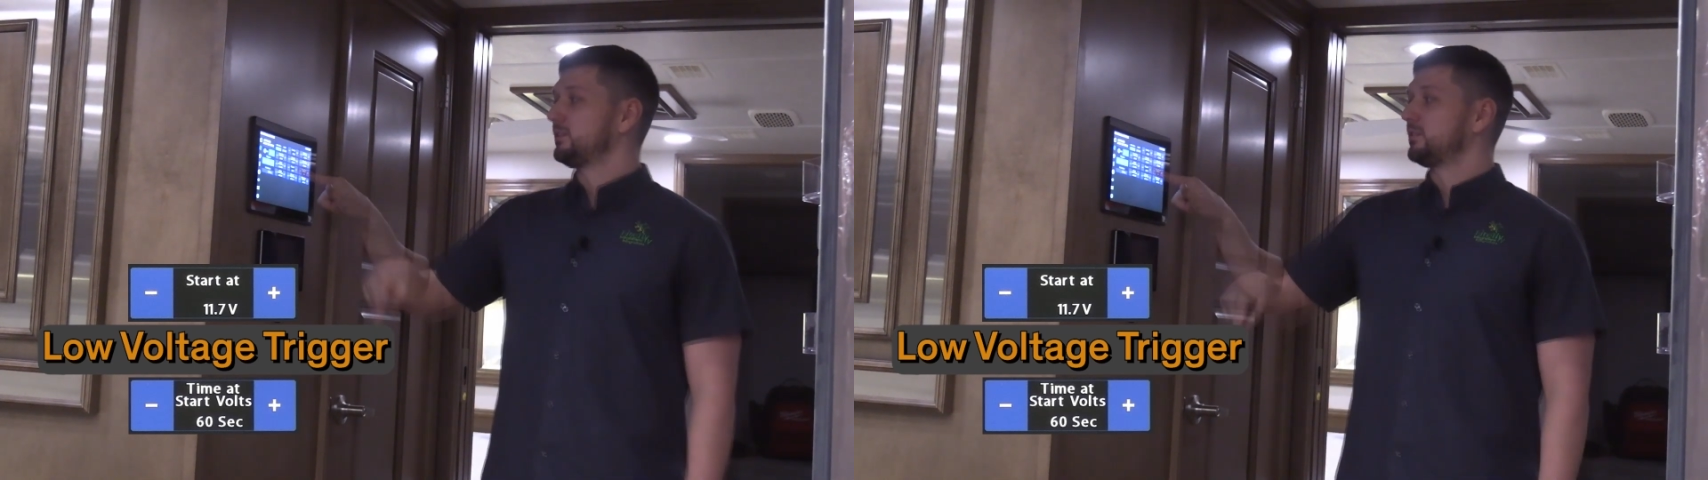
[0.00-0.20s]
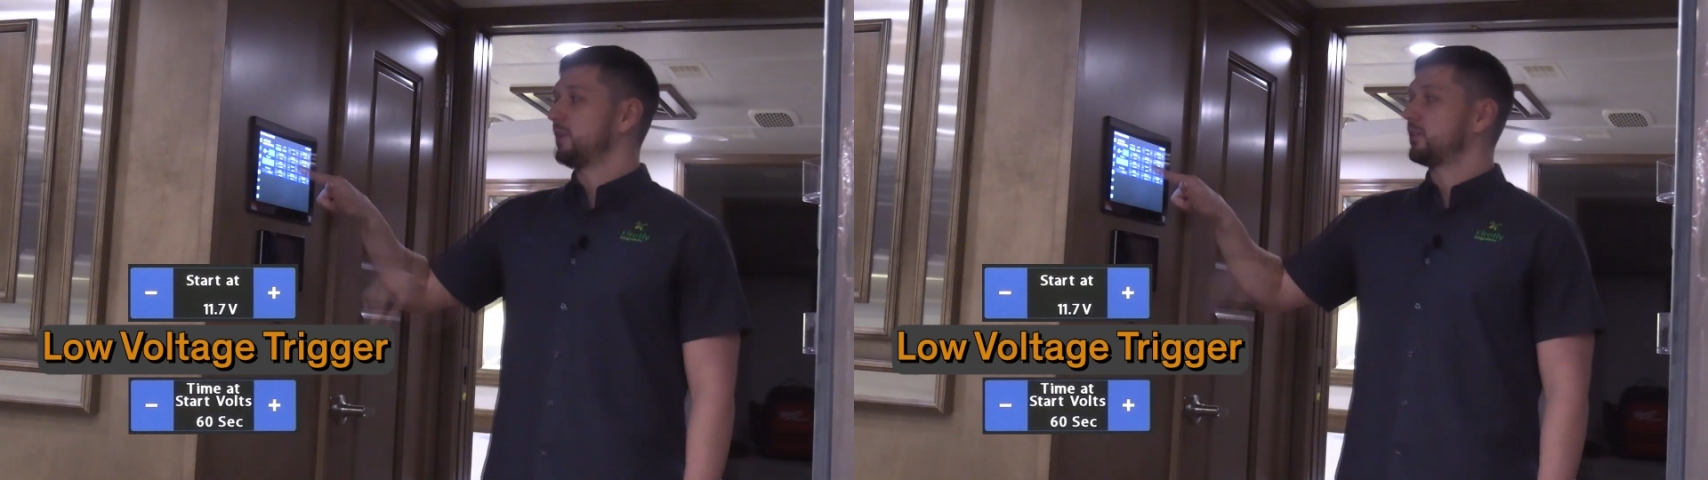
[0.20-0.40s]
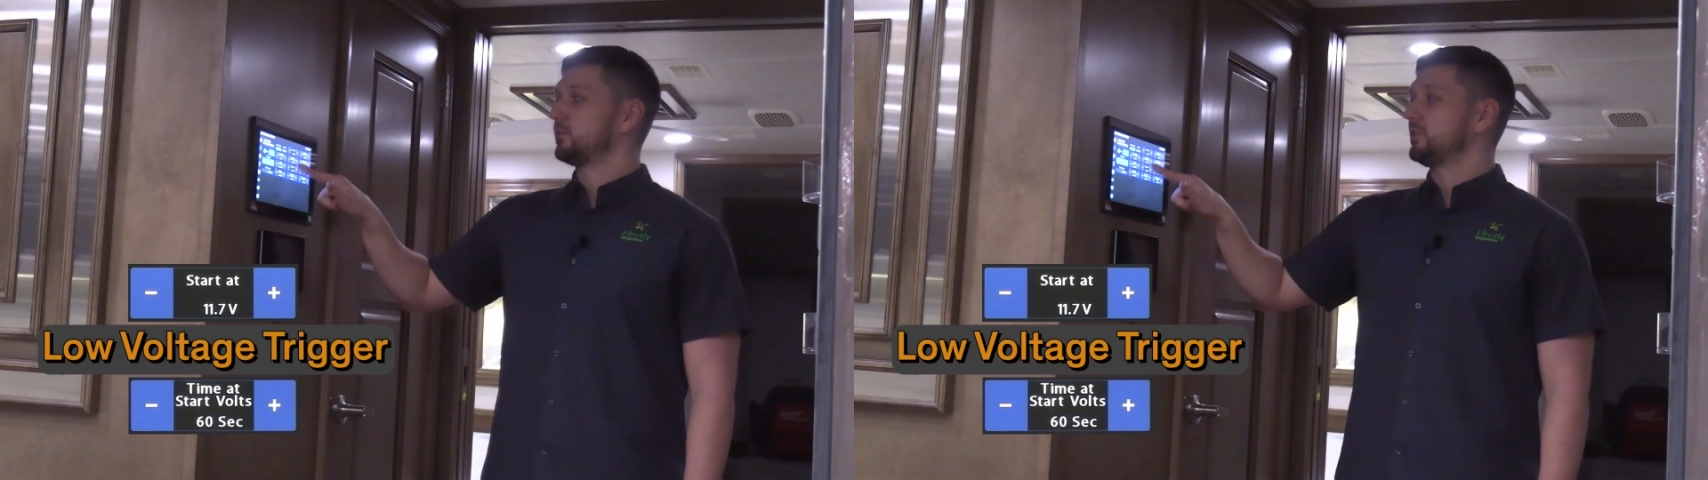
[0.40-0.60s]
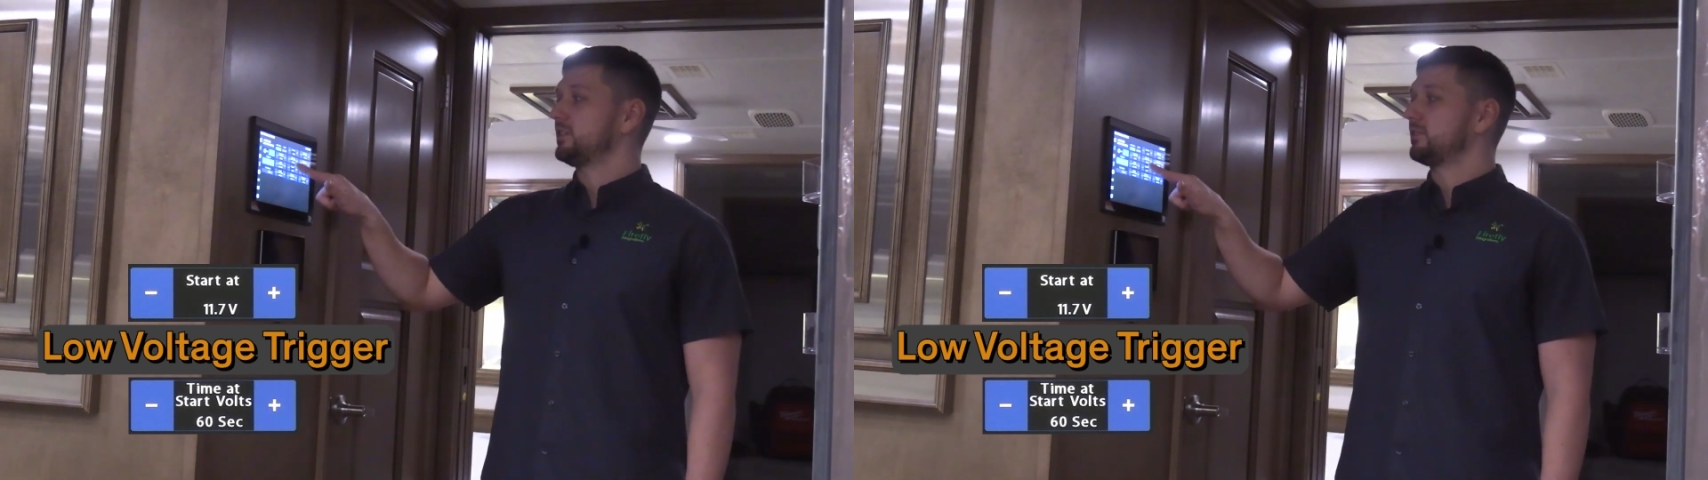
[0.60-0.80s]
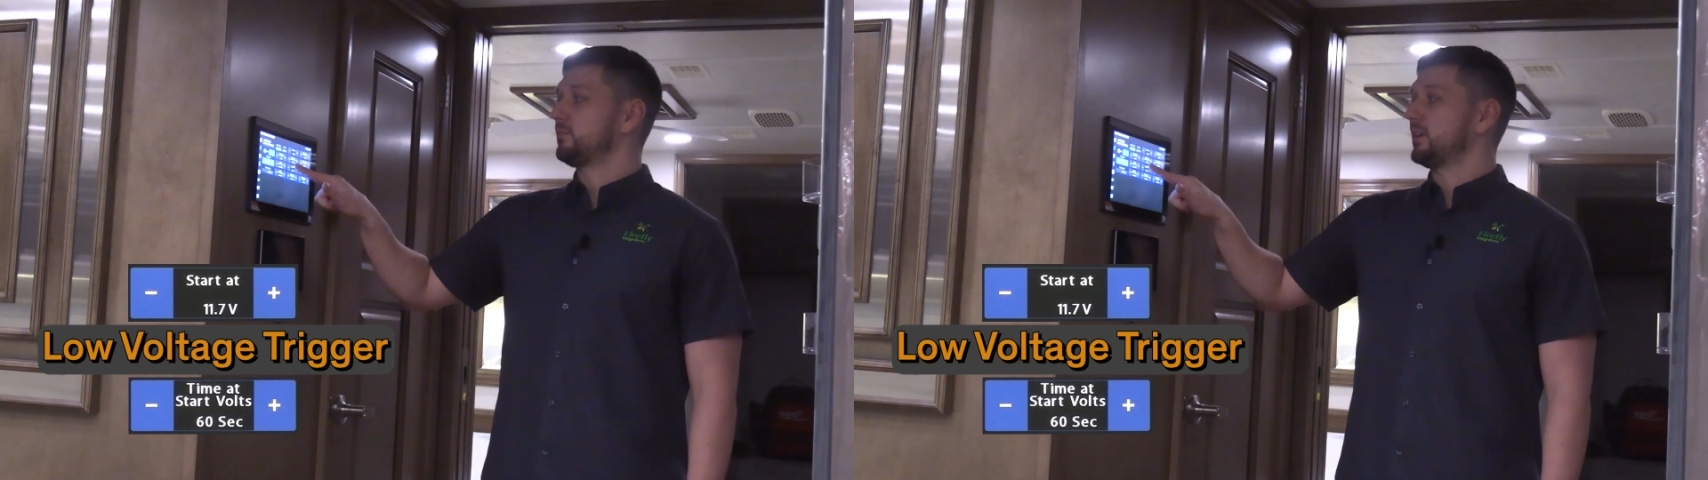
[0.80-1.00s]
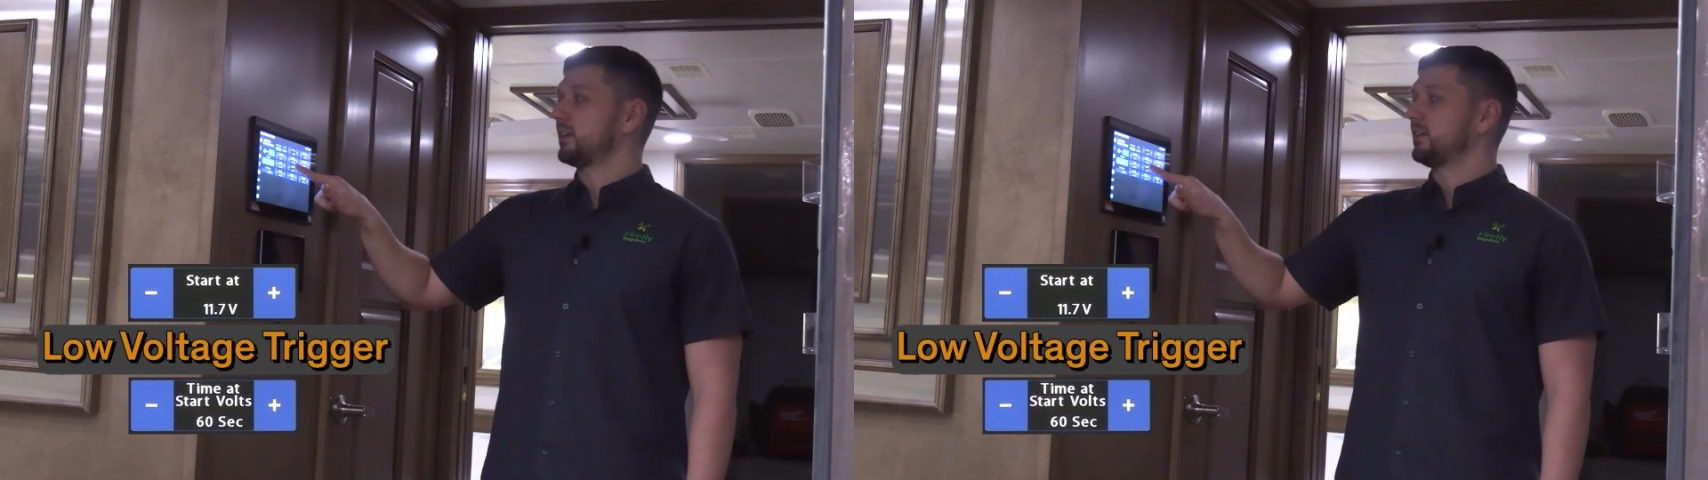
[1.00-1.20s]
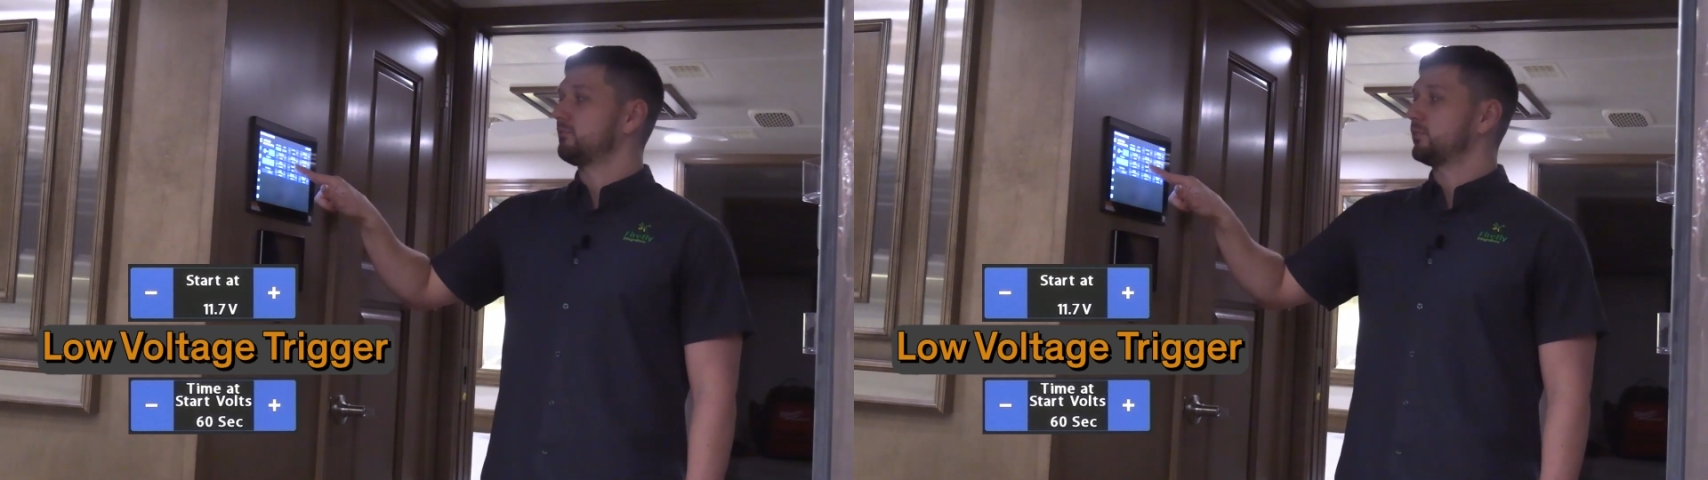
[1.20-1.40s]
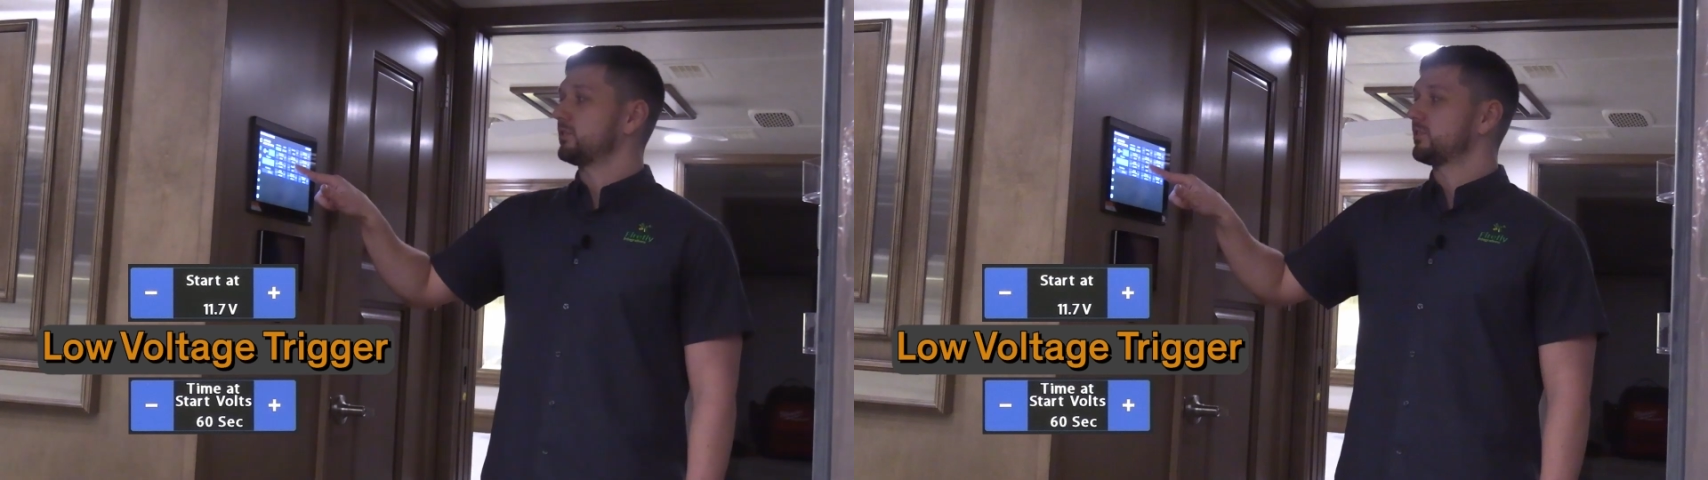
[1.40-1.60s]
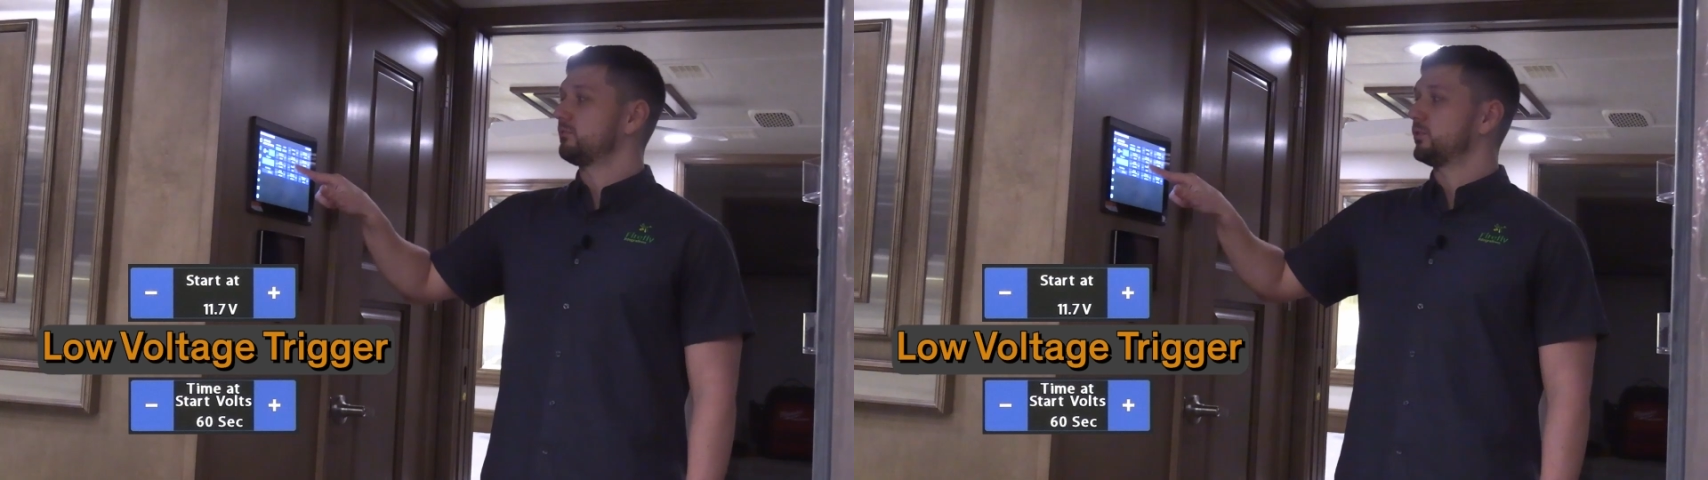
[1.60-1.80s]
The battery would need to be at 11.7